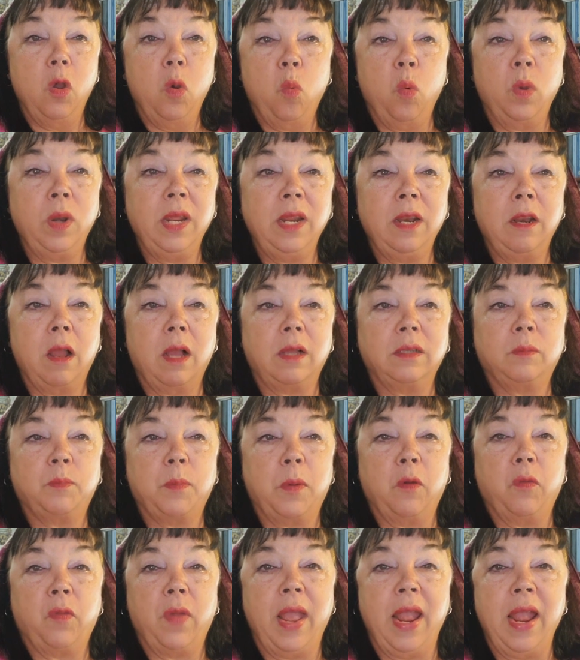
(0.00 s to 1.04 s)
One had lost
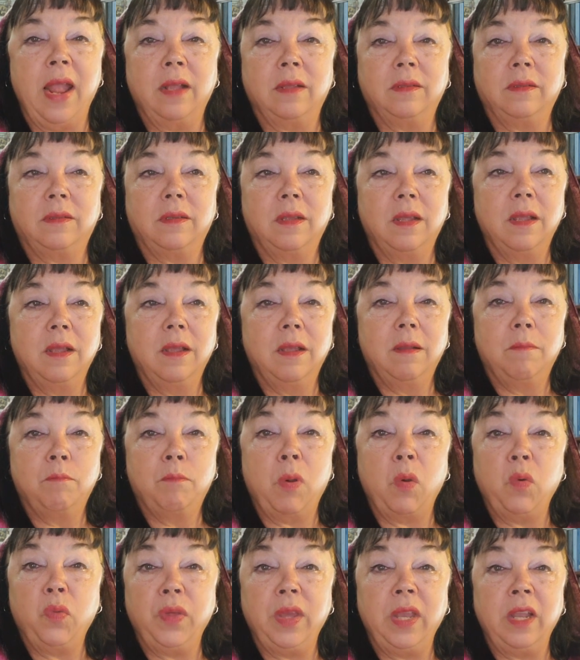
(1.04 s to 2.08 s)
both hands,
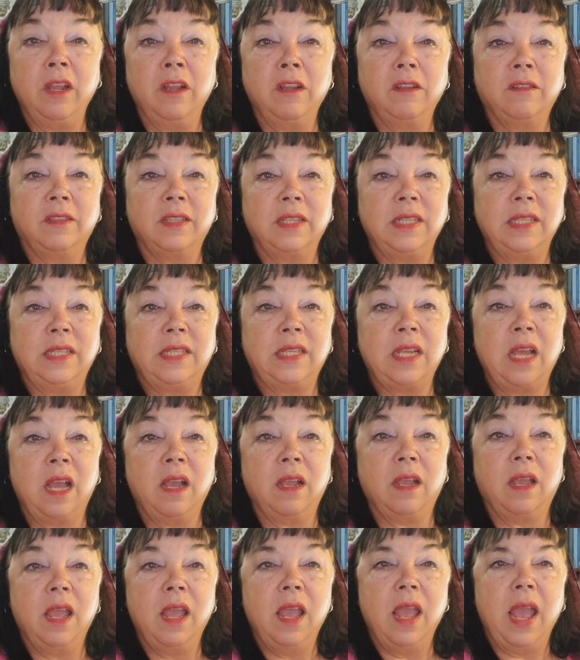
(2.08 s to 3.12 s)
both ears, and his
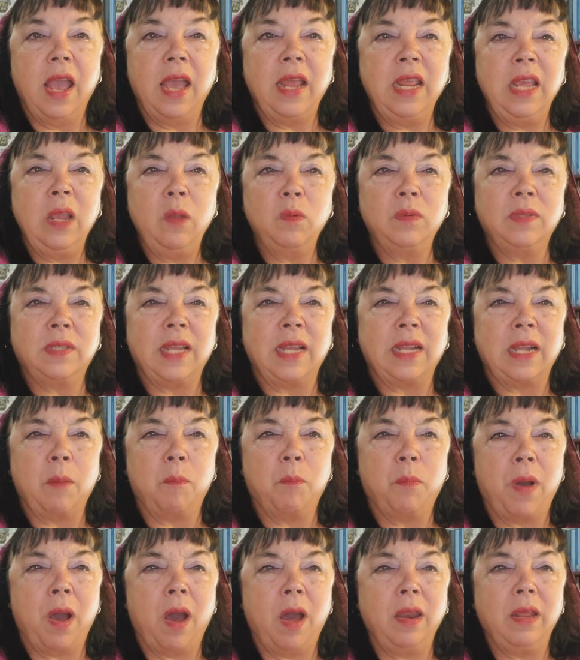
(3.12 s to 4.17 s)
tongue, and he was like a
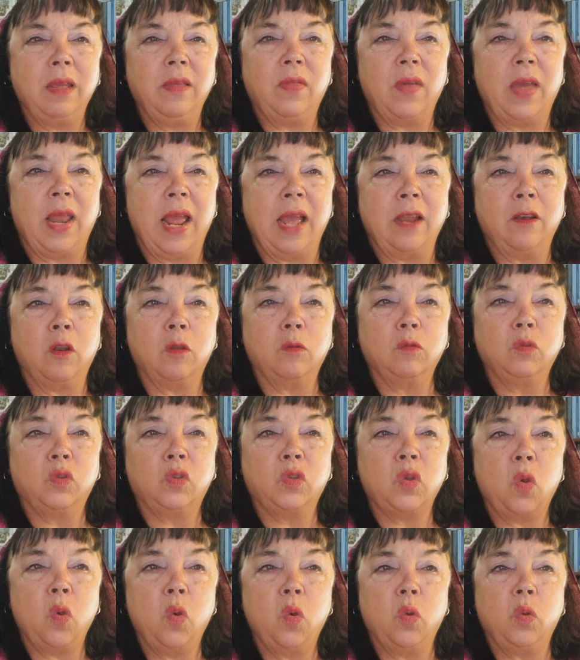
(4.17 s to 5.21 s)
body that had no
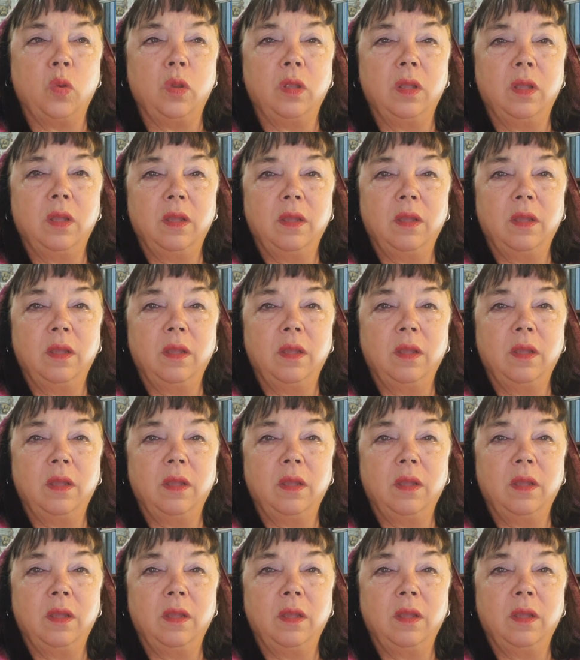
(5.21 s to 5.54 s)
soul.